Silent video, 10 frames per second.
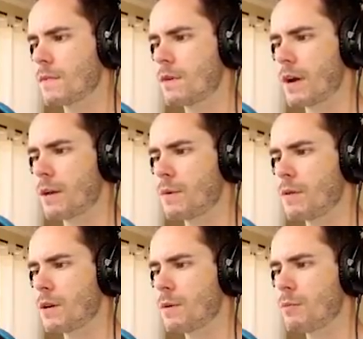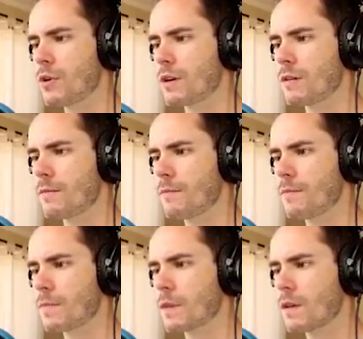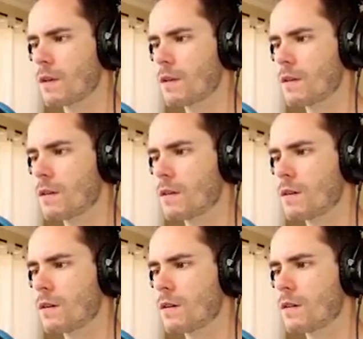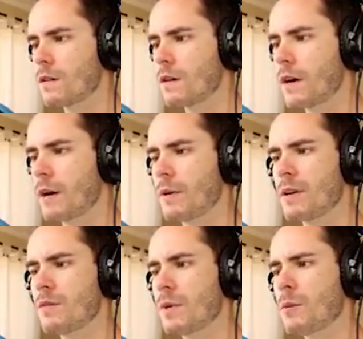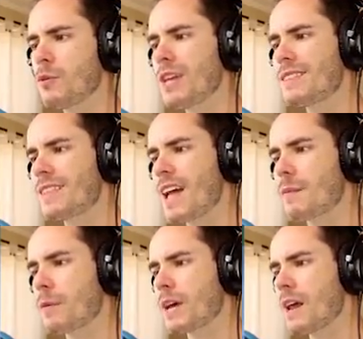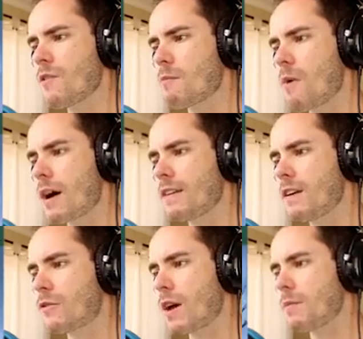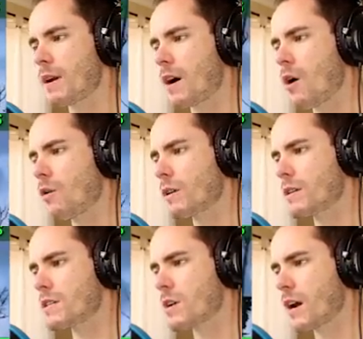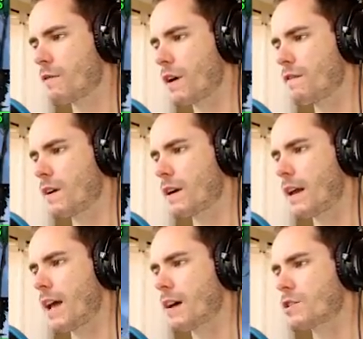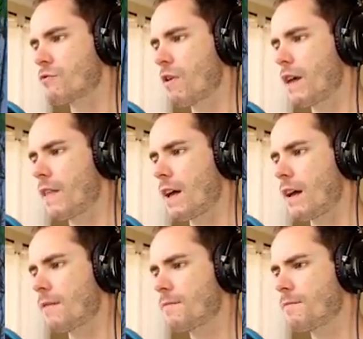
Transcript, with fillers: All right, can we can we put it? All right, we can we can put that there, but we're gonna have a mighty great big hole in the side of our fucking house right there.